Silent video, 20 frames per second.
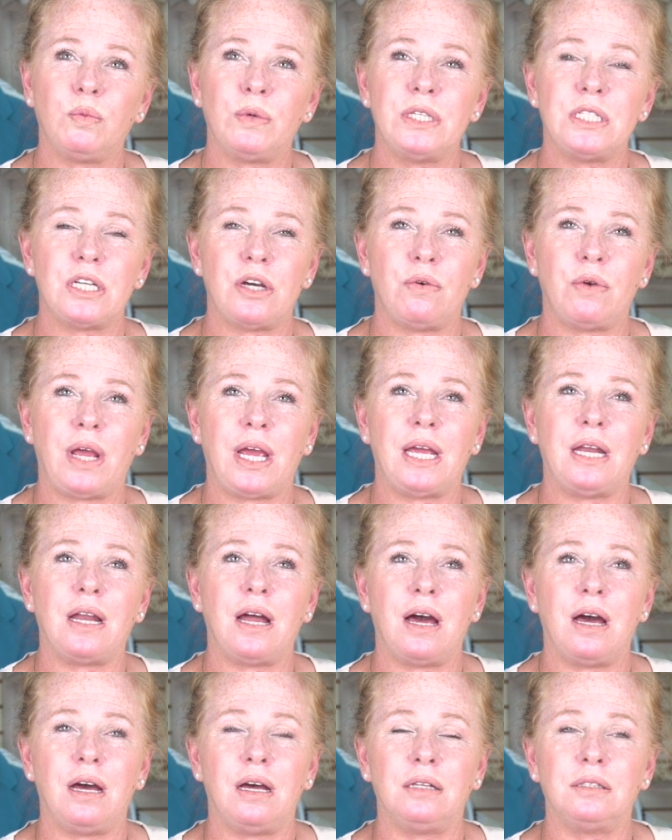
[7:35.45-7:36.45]
We donate
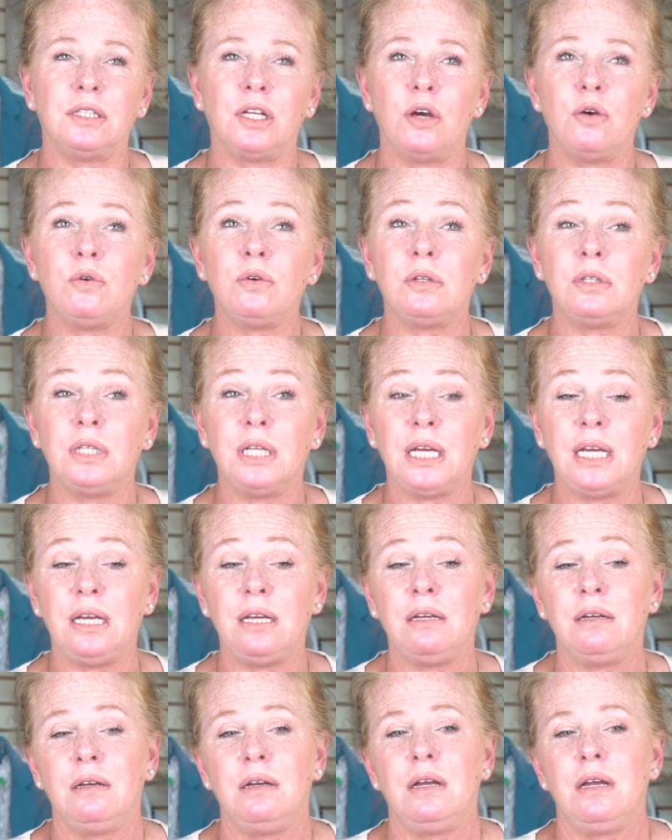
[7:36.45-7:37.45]
locally
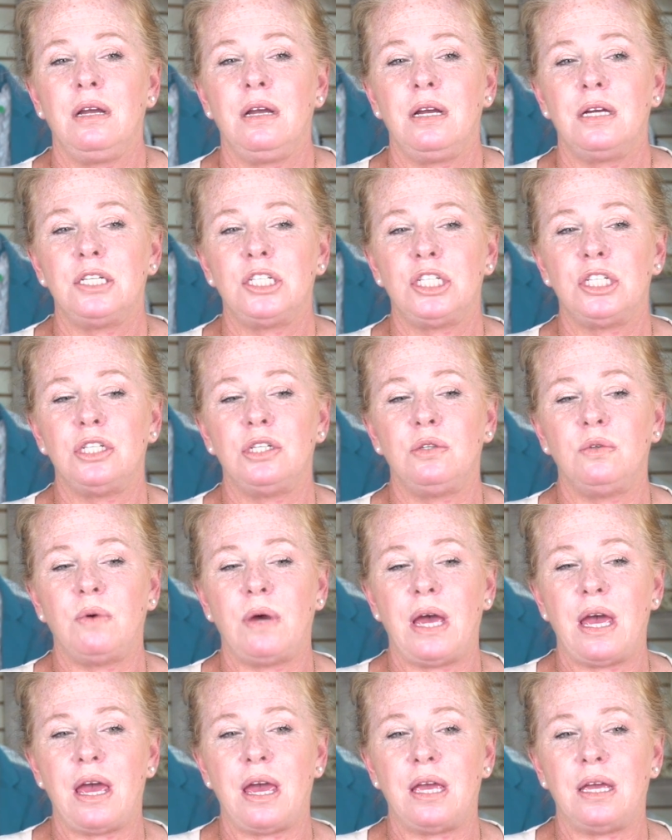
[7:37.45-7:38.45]
to
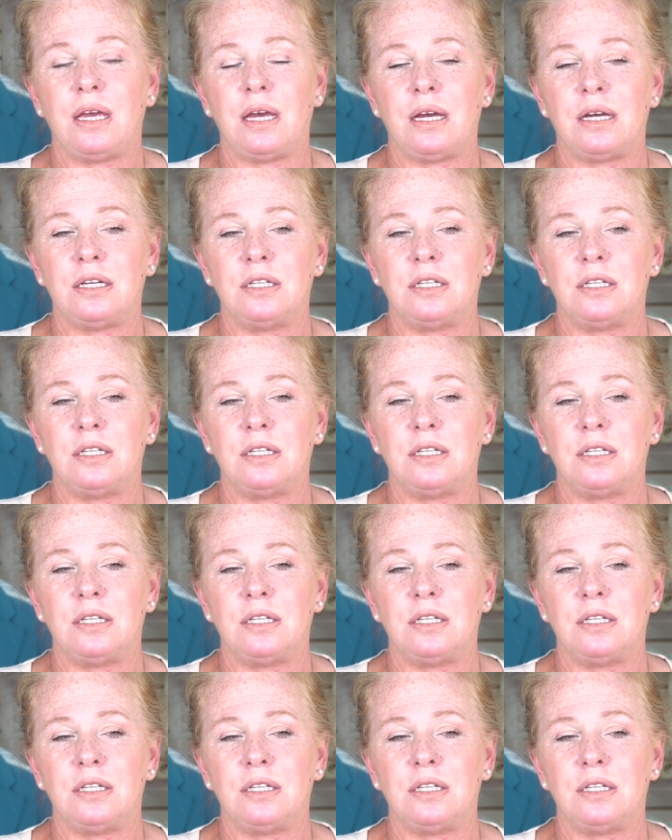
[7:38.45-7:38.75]
a